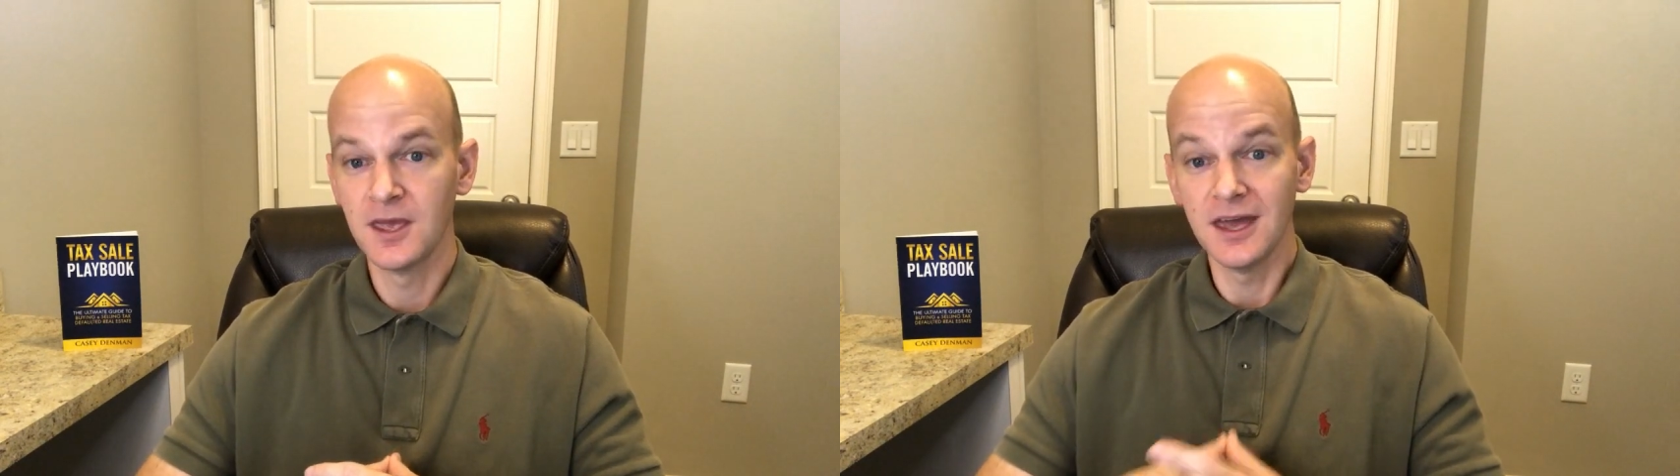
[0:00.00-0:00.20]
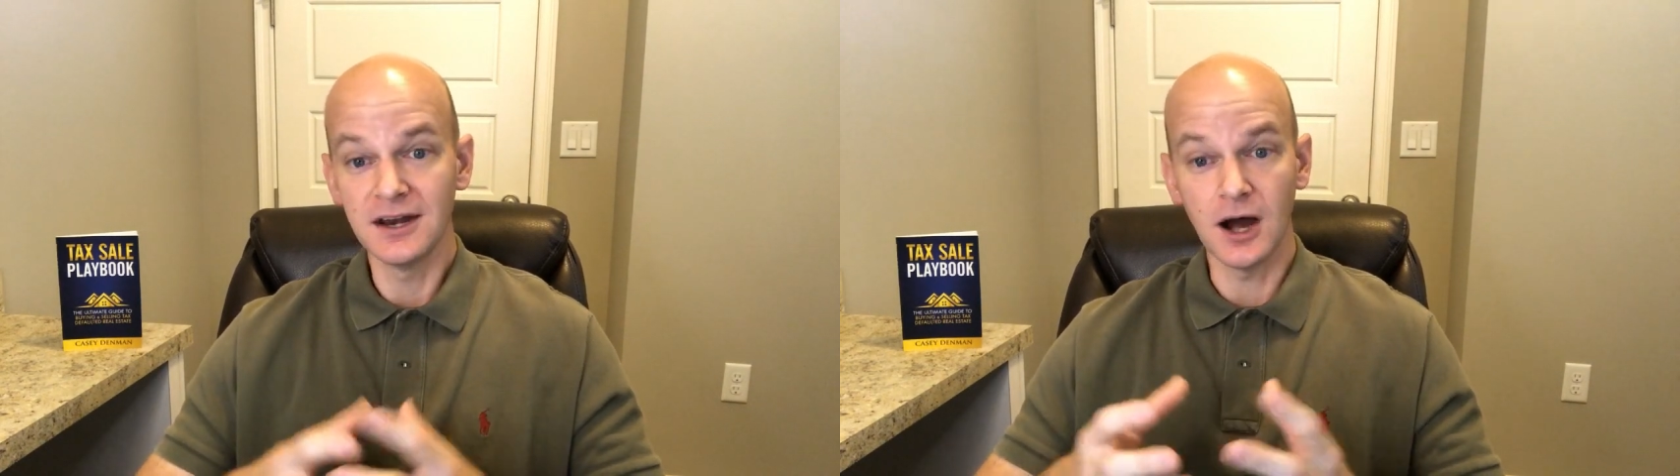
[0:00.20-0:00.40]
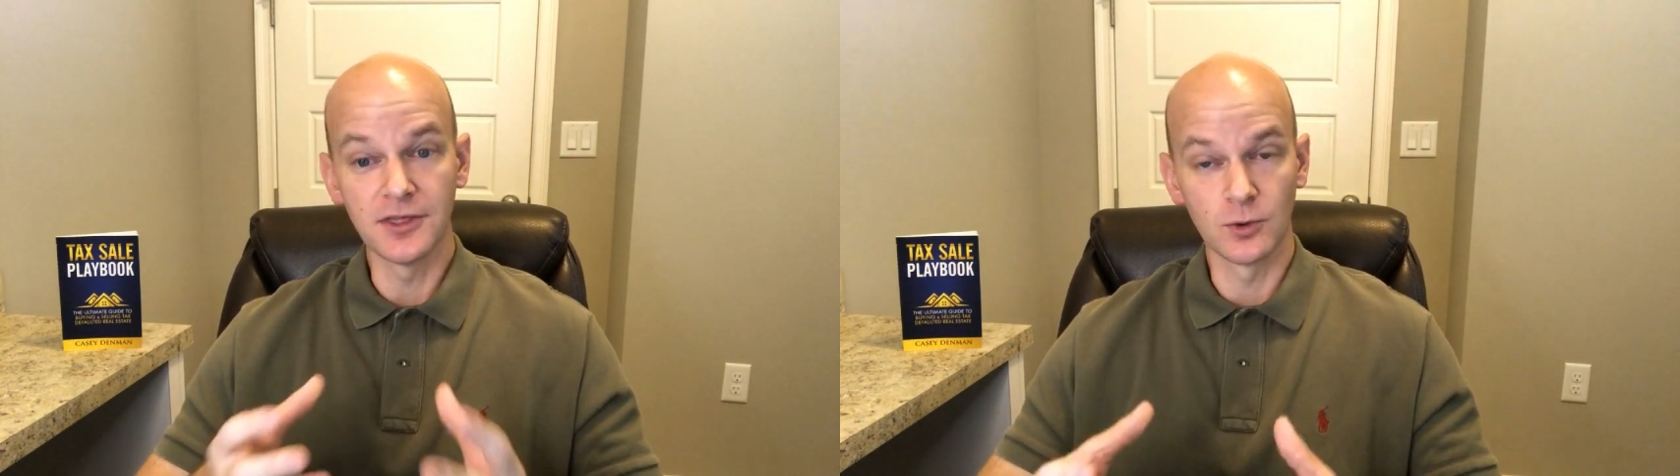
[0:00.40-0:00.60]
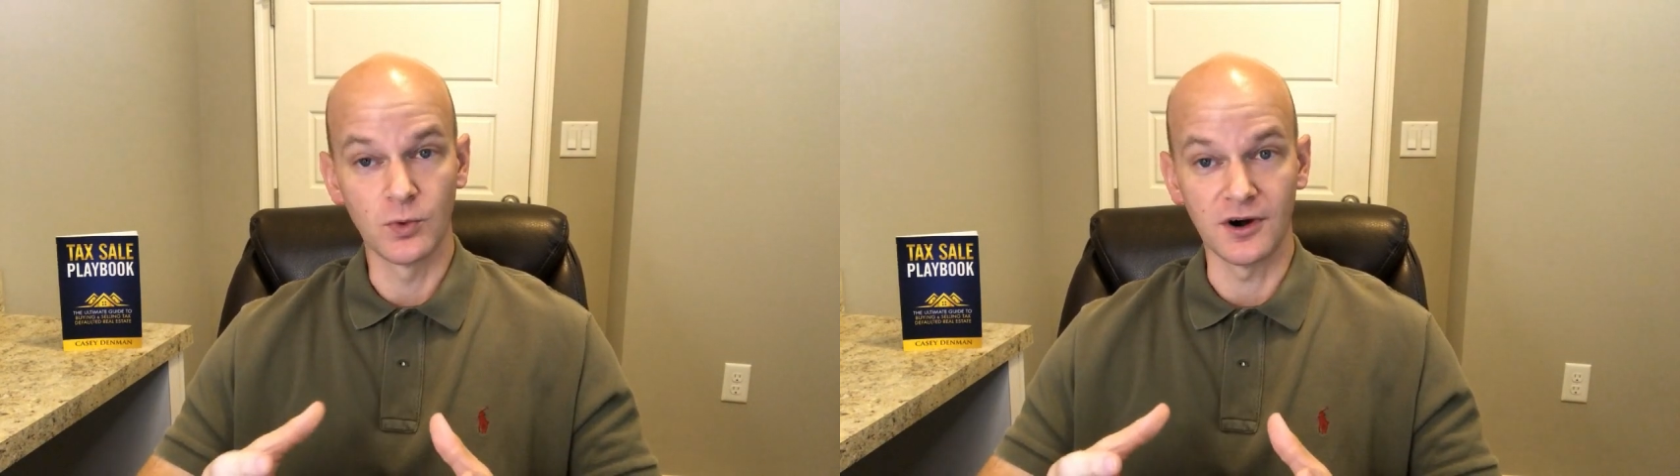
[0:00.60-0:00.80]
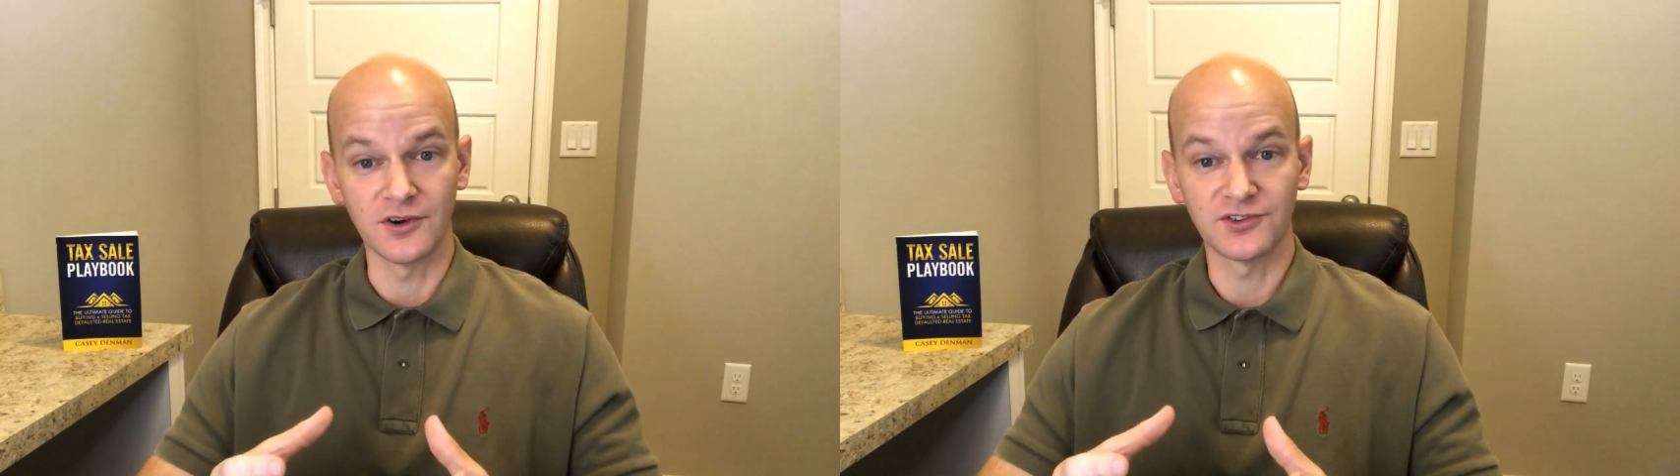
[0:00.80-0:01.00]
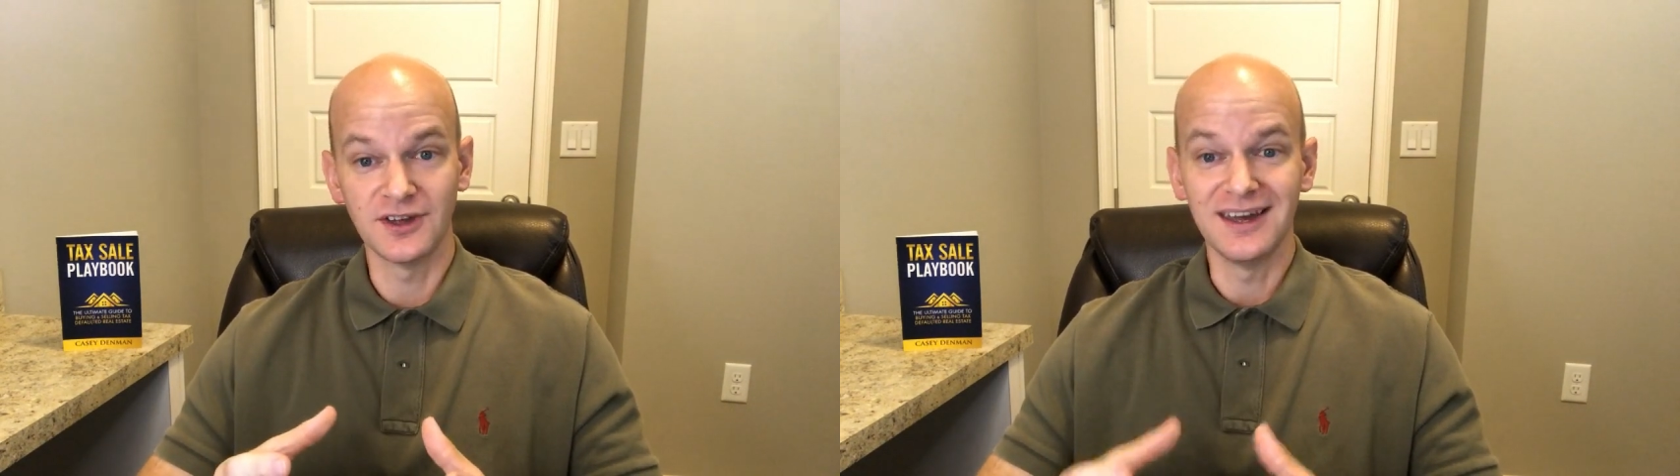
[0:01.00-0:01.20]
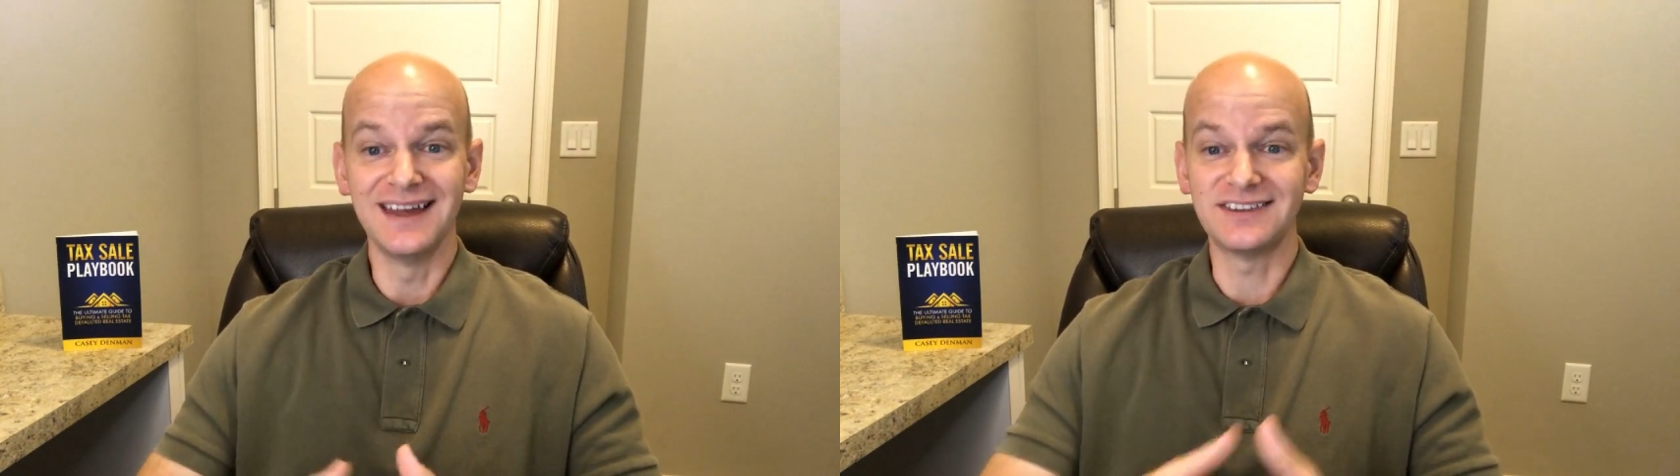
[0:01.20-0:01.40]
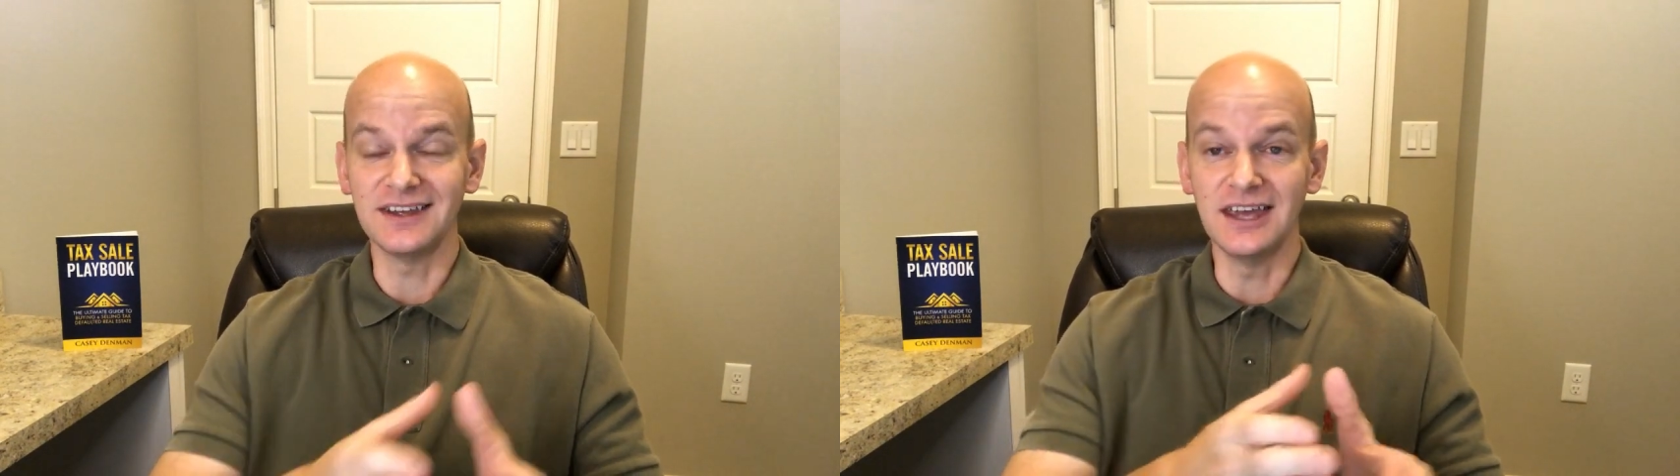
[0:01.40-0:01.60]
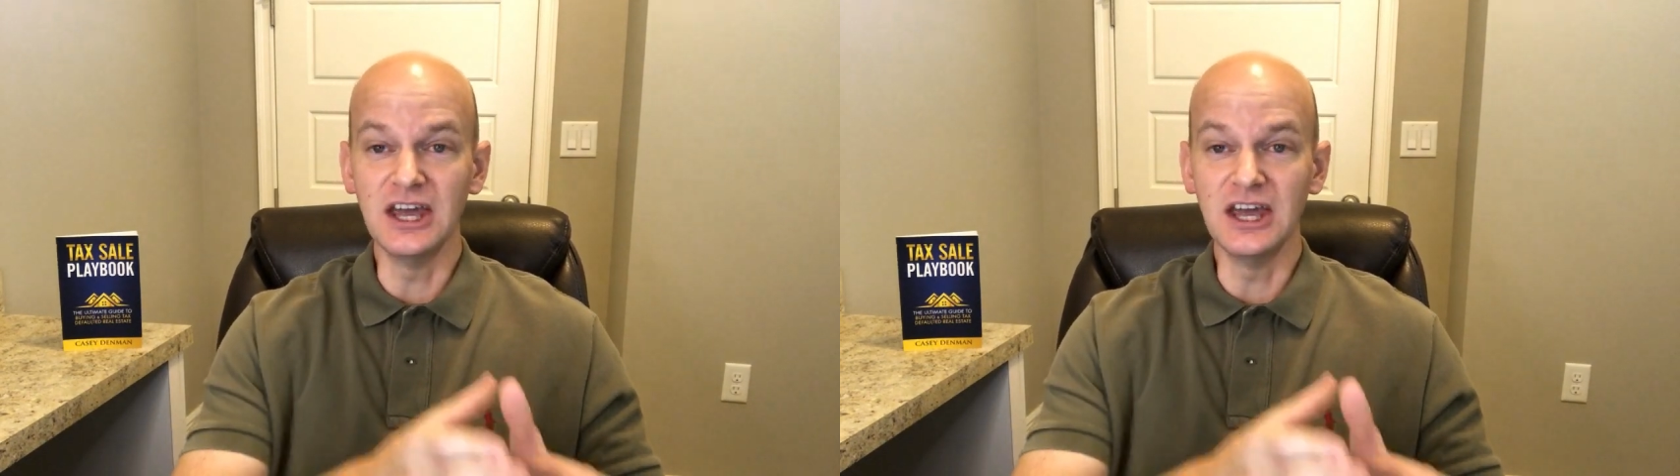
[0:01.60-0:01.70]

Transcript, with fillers: In other words, it's